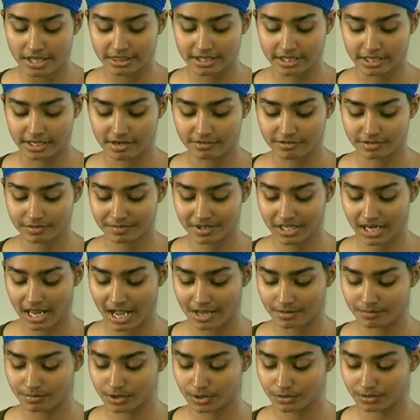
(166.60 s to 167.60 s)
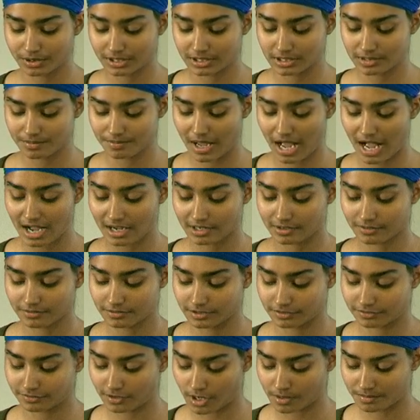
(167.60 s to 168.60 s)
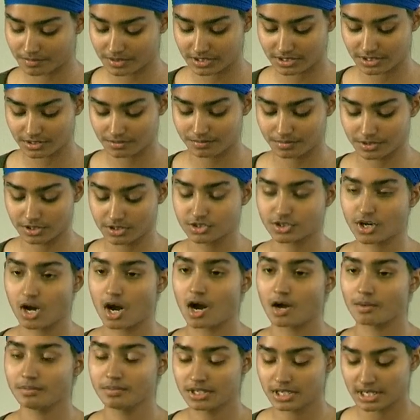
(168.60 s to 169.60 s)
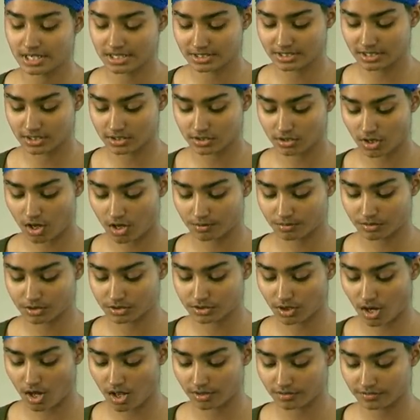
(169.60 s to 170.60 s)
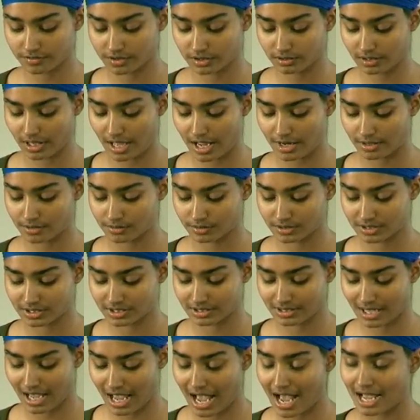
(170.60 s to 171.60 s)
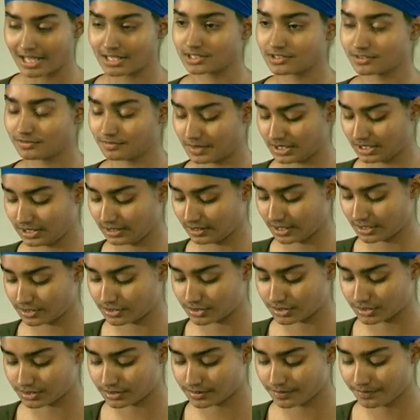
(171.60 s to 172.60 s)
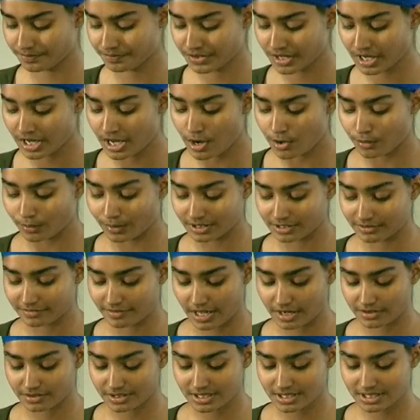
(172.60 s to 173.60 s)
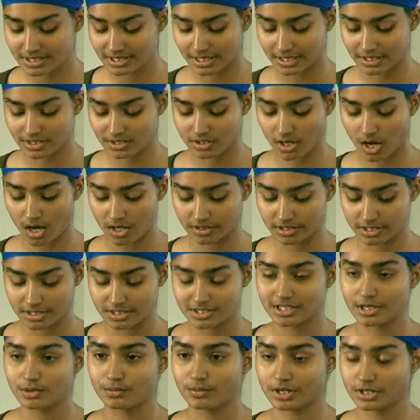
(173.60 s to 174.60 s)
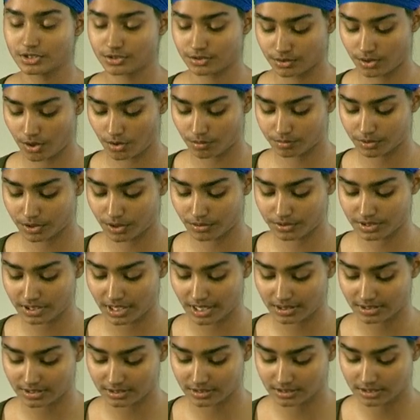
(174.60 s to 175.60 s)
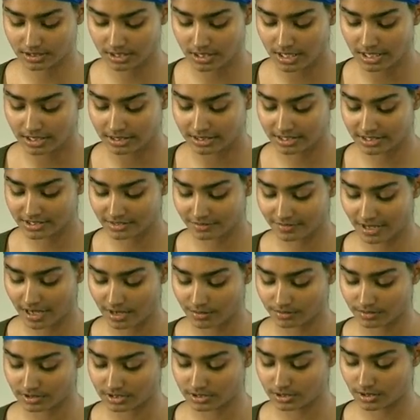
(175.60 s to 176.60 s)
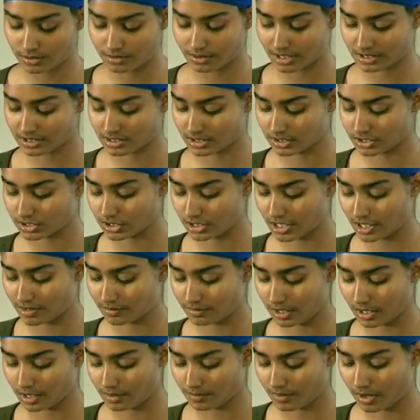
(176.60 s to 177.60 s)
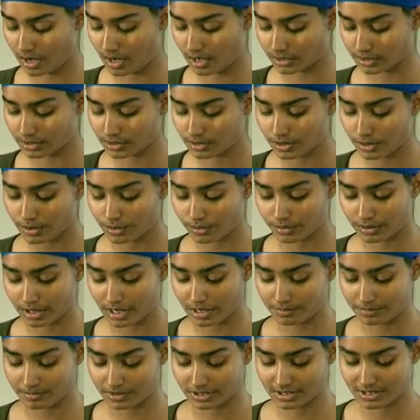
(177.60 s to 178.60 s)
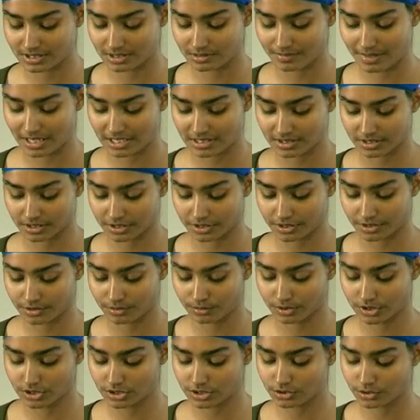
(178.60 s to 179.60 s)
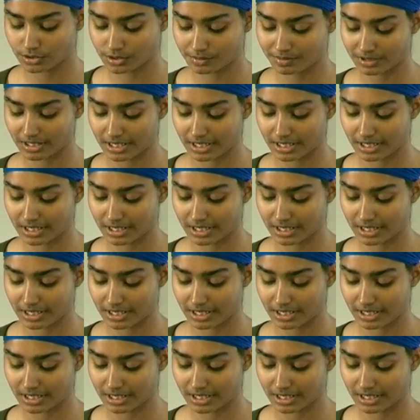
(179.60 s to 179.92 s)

The government had broken the back of the farmers in Punjab since almost all of their land was in the hands of moneylenders. When the veteran Sikhs saw this, they went to go protest. This event was known as the Jallianwala Bagh or Amritsar massacre, which took